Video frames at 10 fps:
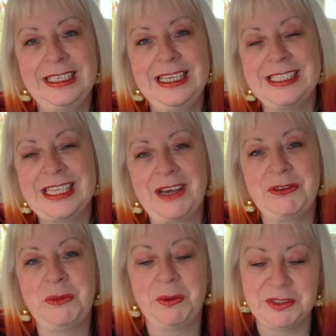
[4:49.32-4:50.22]
Let's
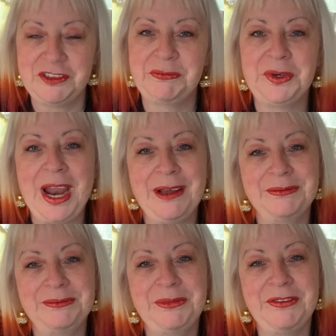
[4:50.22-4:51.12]
have a moment of prayer
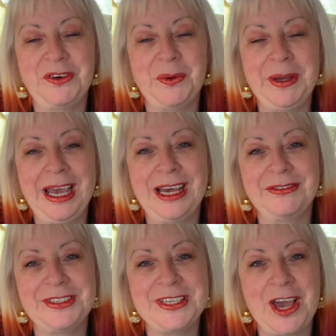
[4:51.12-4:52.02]
before we
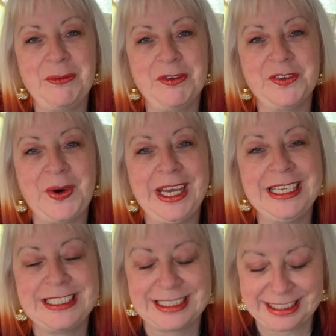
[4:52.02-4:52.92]
have a time of
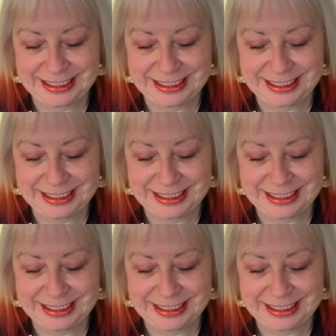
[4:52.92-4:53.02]
quiet.